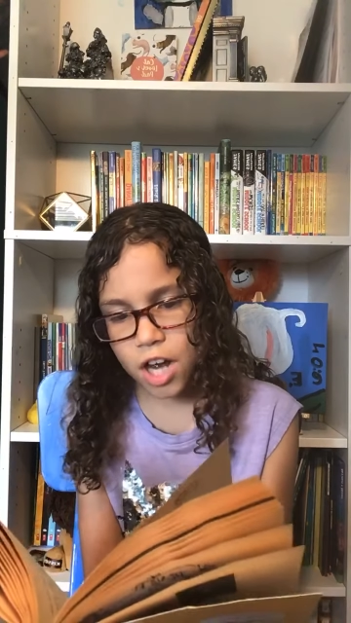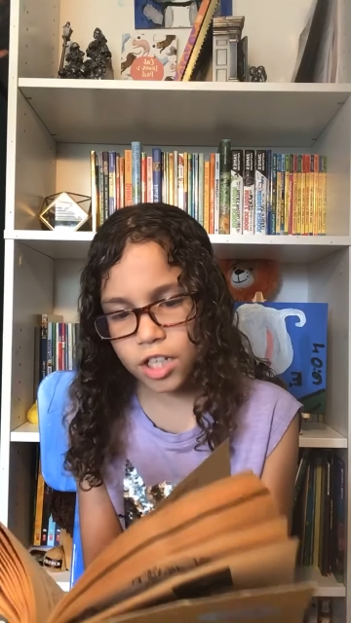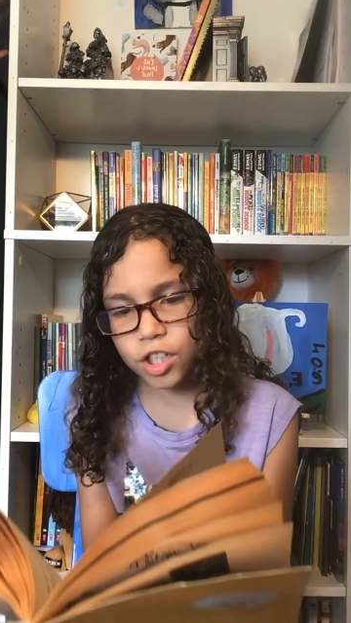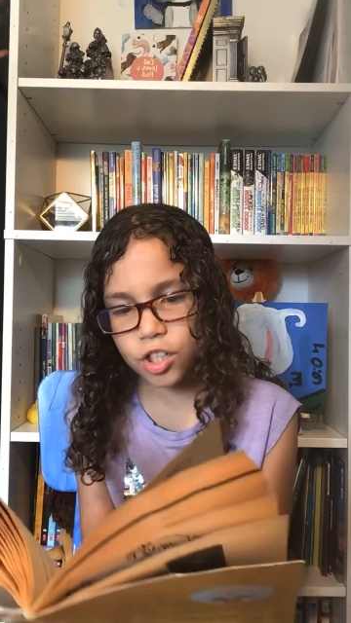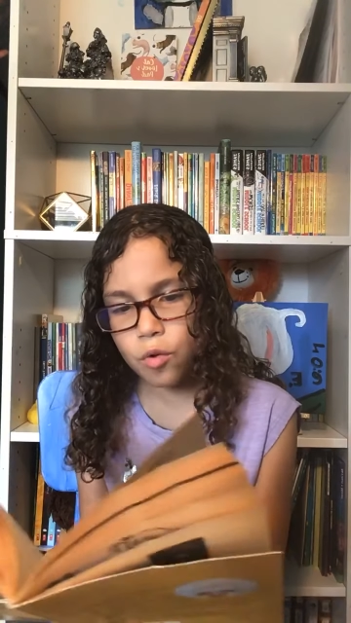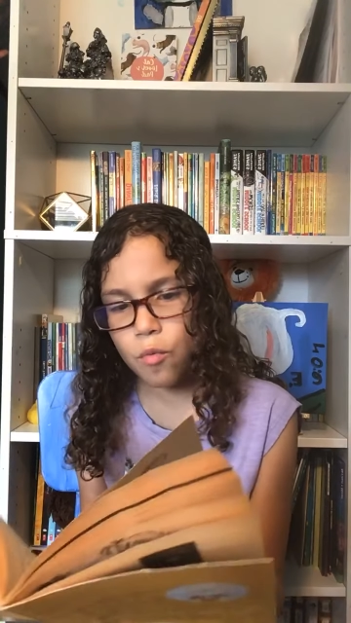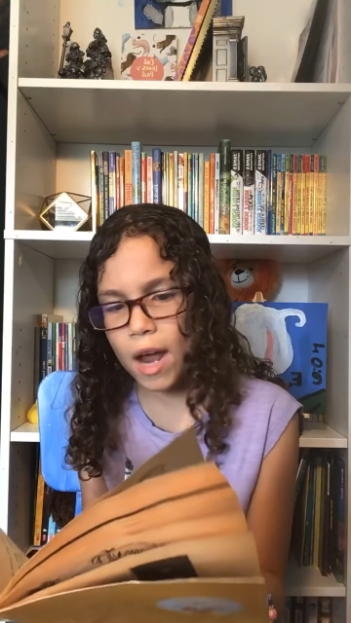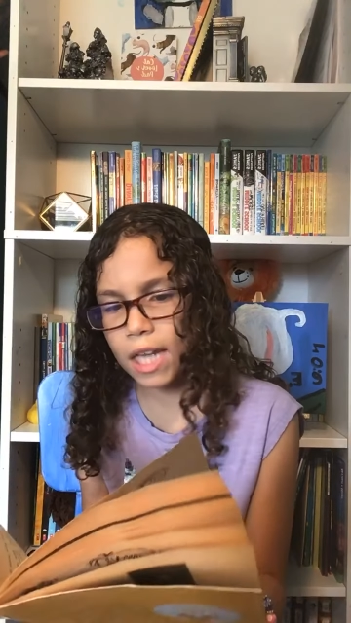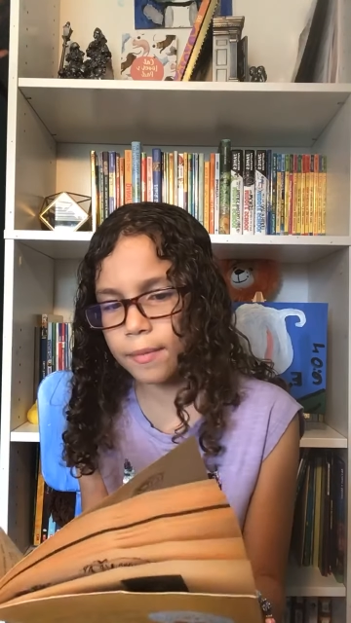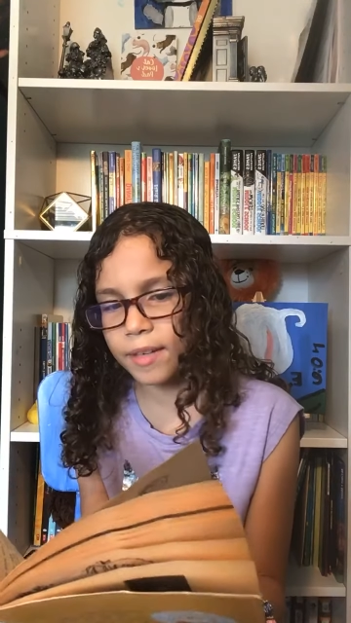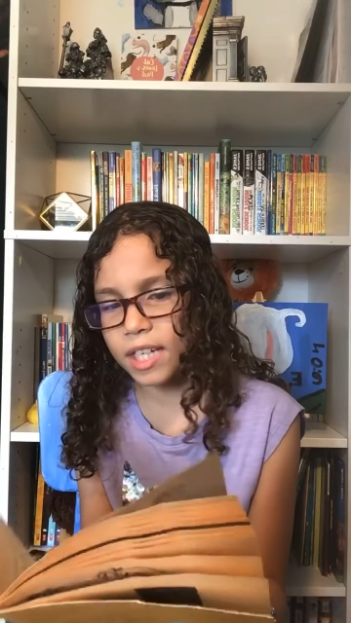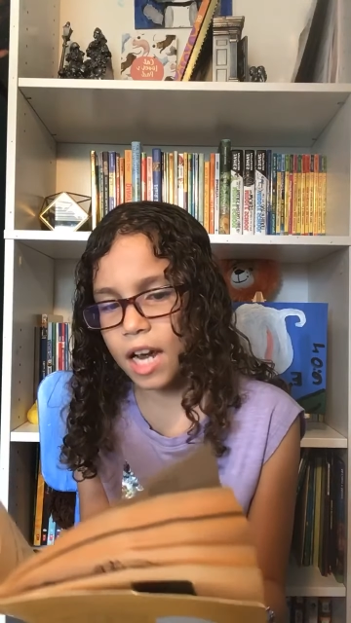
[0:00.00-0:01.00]
Just you
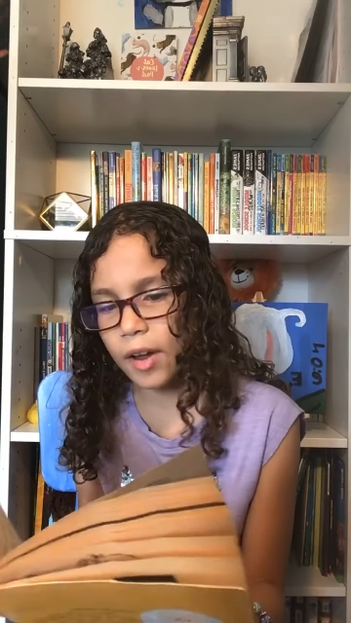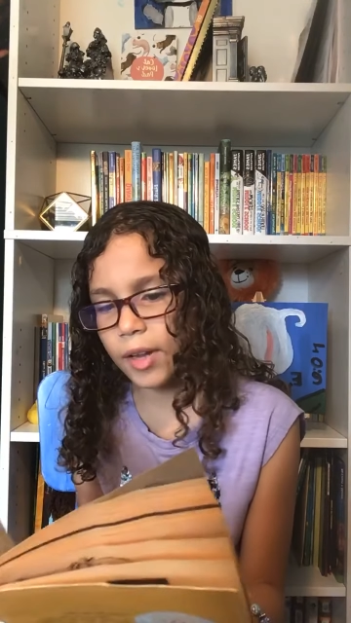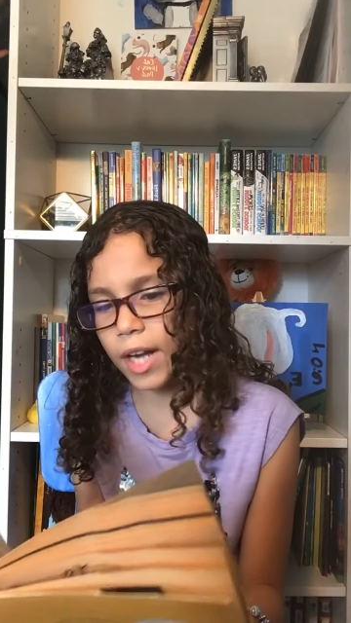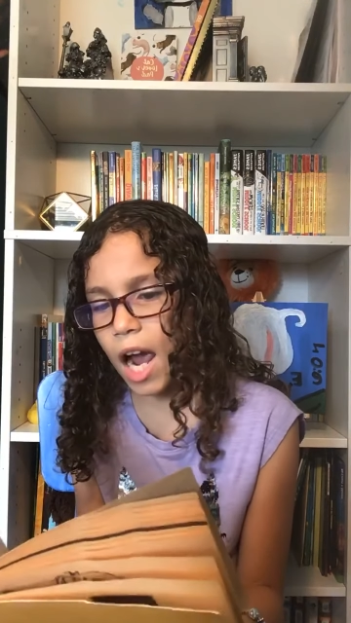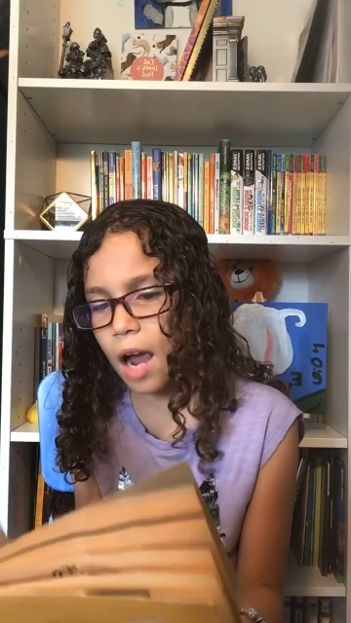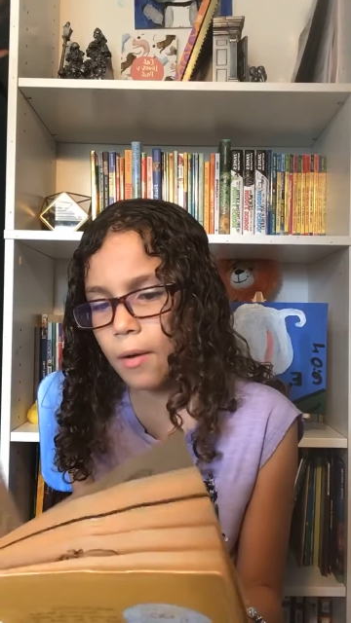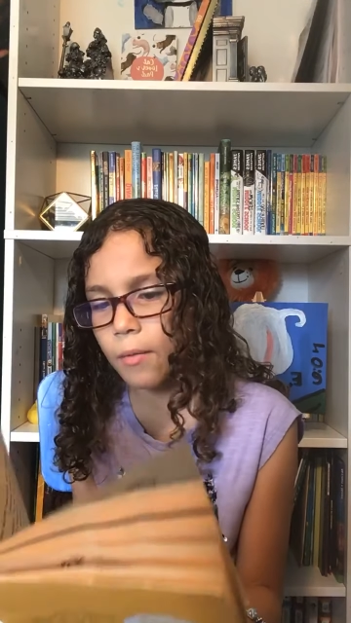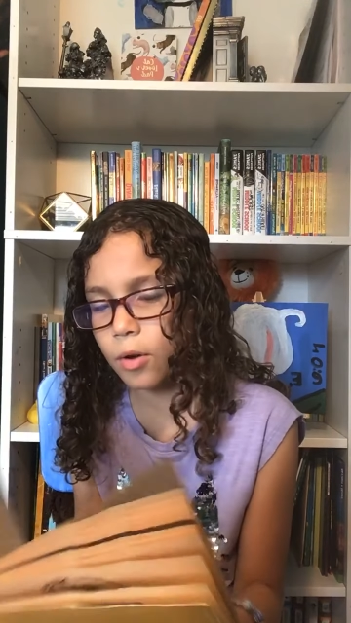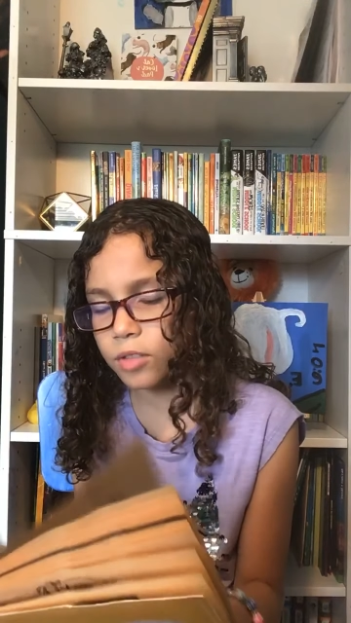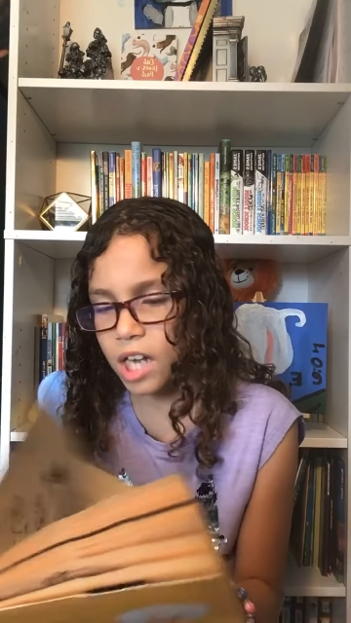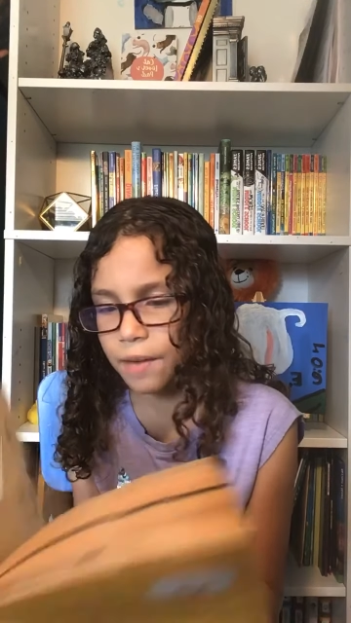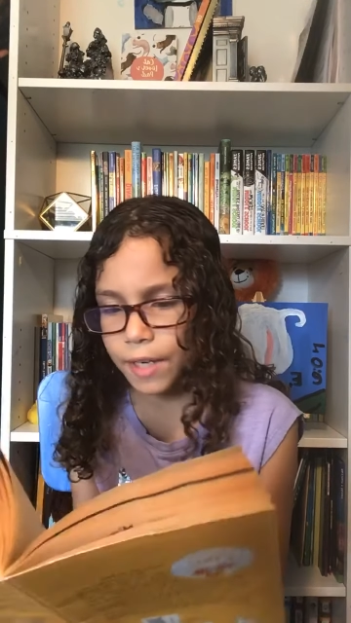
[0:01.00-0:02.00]
wait, Miss Kelly.
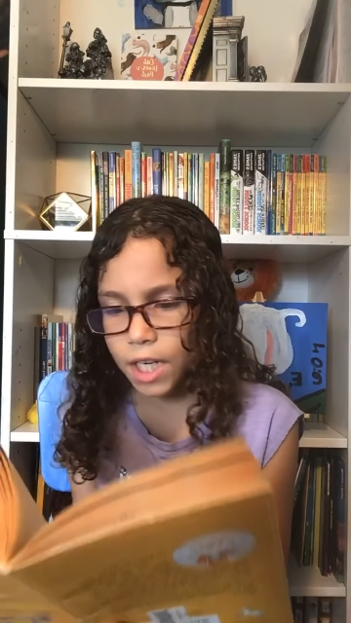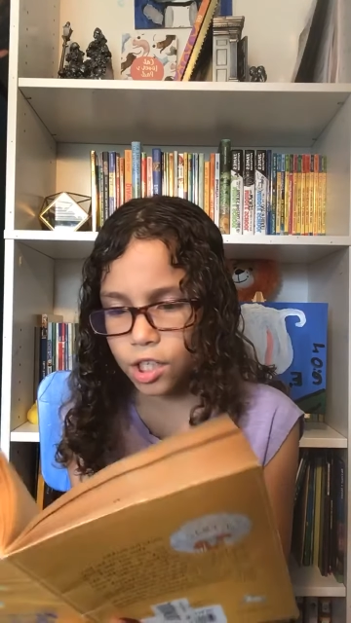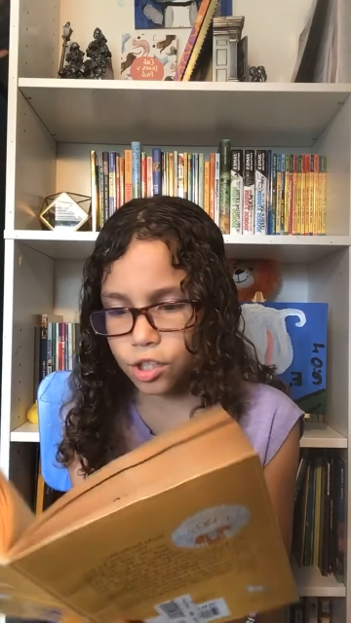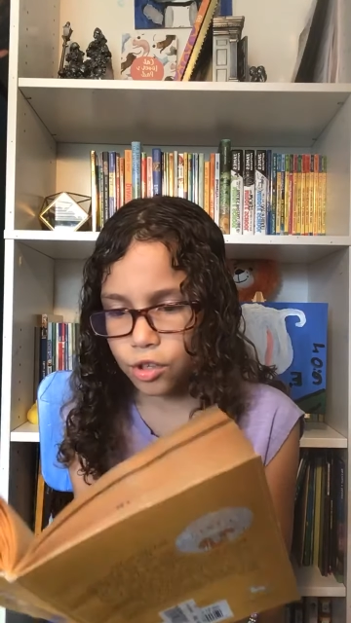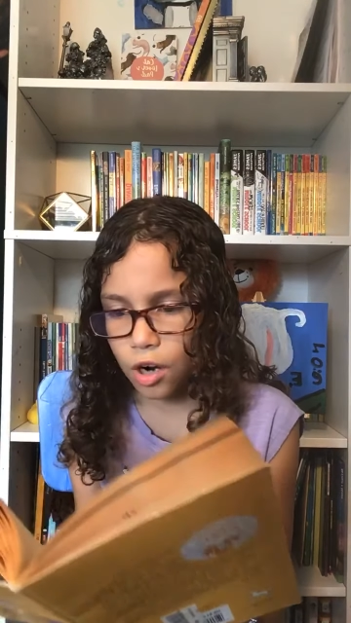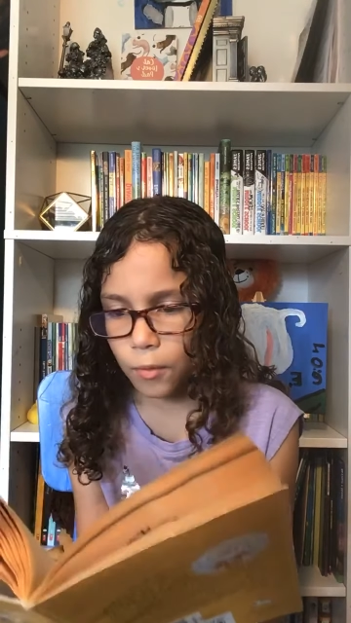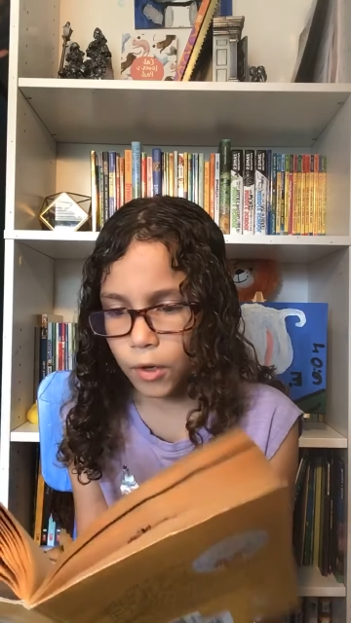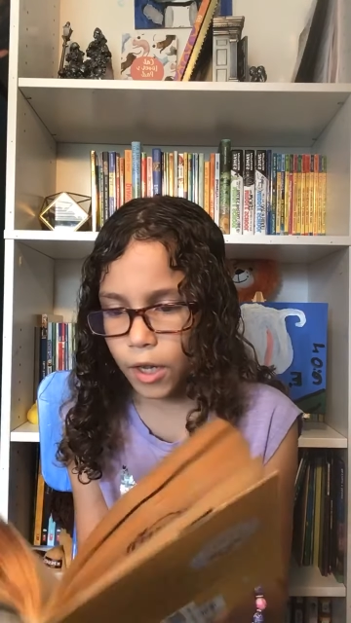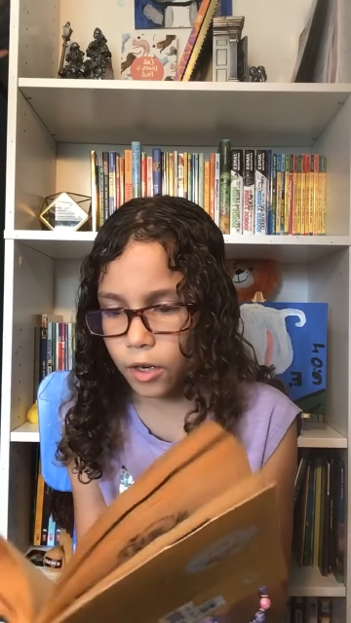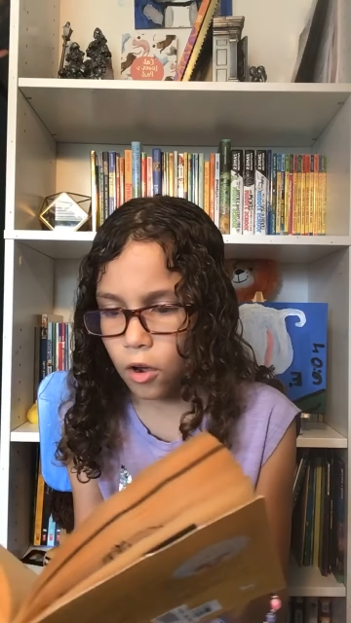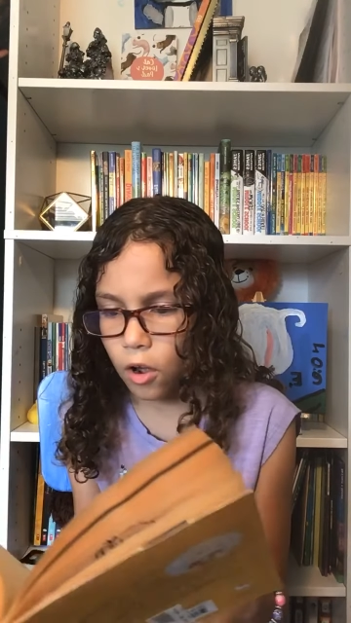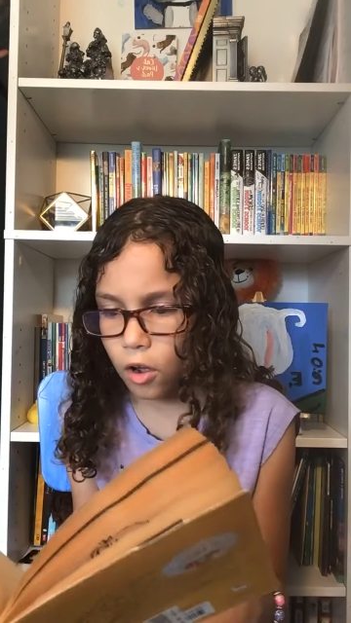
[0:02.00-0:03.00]
I won't have any
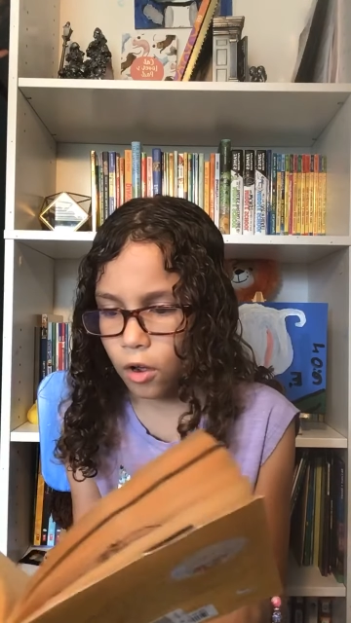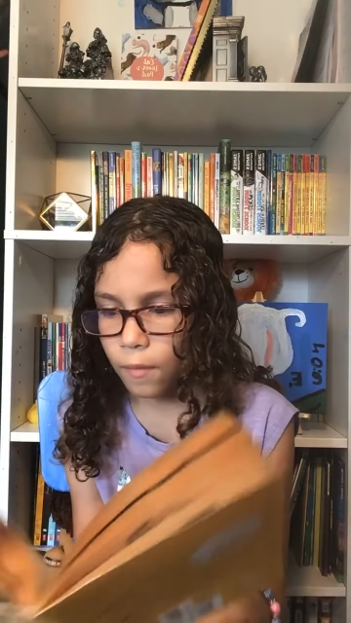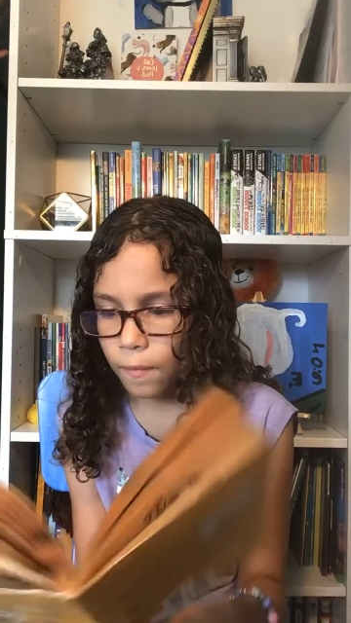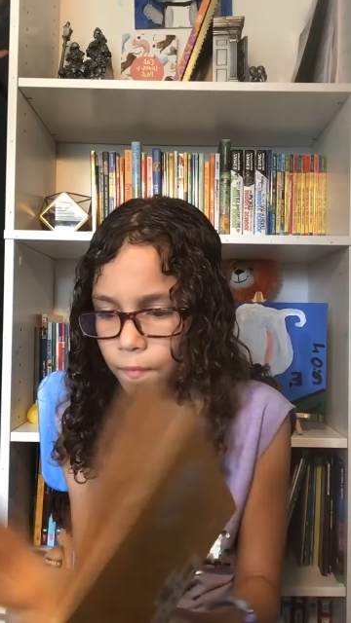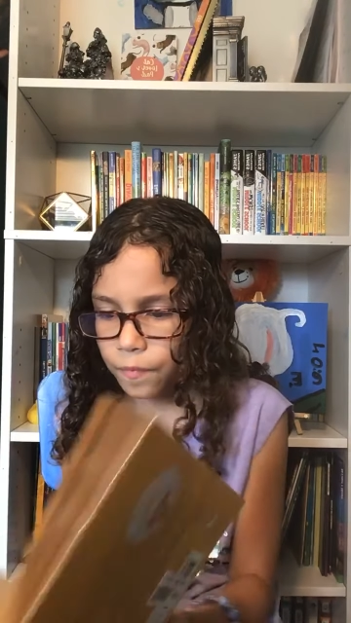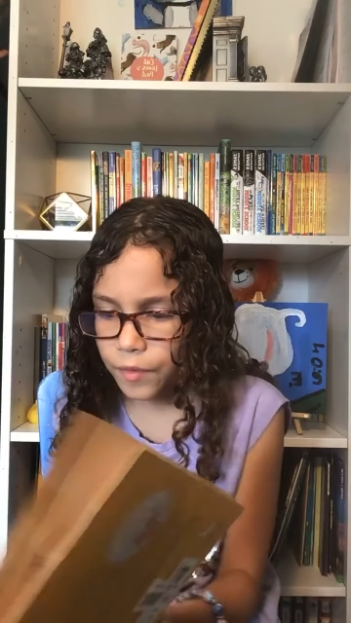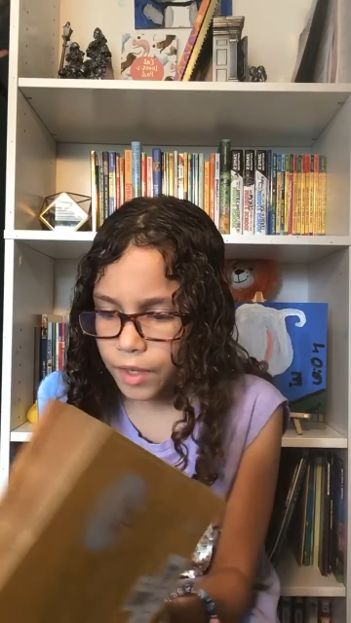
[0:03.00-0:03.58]
trouble at all.